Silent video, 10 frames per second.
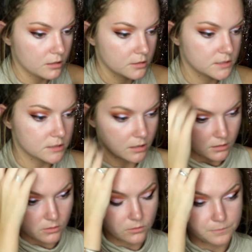
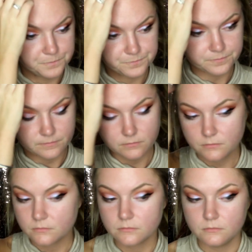So
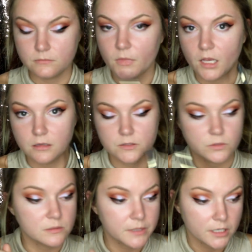this
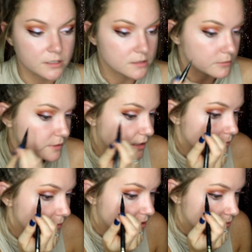one's bigger, so we're
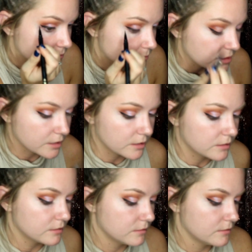gonna make this one bigger.